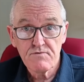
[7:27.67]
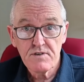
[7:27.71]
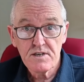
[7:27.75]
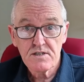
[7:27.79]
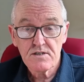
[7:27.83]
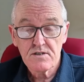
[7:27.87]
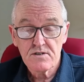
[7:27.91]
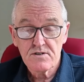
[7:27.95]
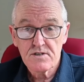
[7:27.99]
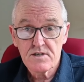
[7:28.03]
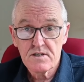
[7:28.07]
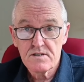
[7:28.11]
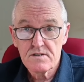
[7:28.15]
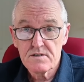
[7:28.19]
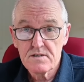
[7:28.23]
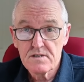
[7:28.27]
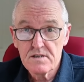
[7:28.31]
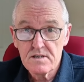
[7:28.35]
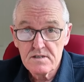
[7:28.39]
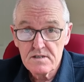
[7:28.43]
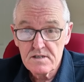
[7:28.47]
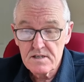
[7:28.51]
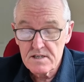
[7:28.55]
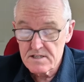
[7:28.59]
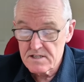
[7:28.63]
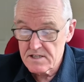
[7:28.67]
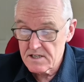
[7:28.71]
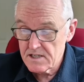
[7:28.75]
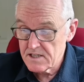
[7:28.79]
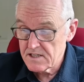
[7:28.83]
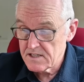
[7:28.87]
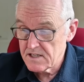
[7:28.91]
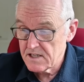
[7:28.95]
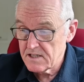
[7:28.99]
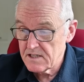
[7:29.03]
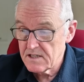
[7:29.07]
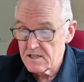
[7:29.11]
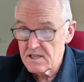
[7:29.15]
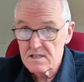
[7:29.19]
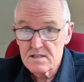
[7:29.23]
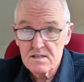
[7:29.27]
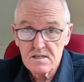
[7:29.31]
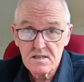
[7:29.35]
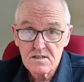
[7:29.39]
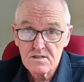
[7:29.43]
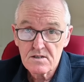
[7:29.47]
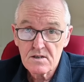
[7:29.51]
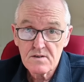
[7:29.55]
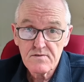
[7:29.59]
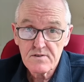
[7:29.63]
reflux disease in
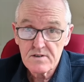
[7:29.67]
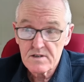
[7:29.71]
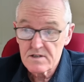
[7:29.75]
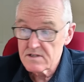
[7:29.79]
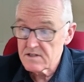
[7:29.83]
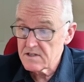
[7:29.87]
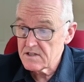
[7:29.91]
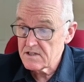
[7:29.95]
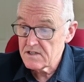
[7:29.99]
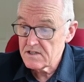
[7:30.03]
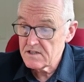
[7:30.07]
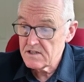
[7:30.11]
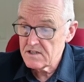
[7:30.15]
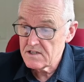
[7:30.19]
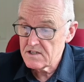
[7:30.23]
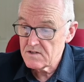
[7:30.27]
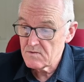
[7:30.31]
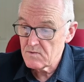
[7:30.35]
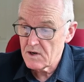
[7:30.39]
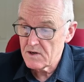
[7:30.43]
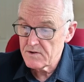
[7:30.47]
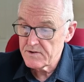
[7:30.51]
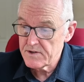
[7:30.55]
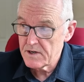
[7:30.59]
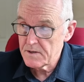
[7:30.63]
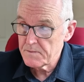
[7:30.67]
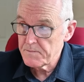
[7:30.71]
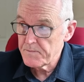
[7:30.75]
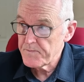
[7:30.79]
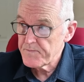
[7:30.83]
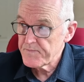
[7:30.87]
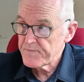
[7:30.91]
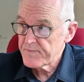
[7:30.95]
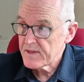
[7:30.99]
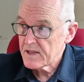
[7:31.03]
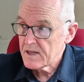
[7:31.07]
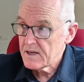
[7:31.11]
the esophagus. This is well known.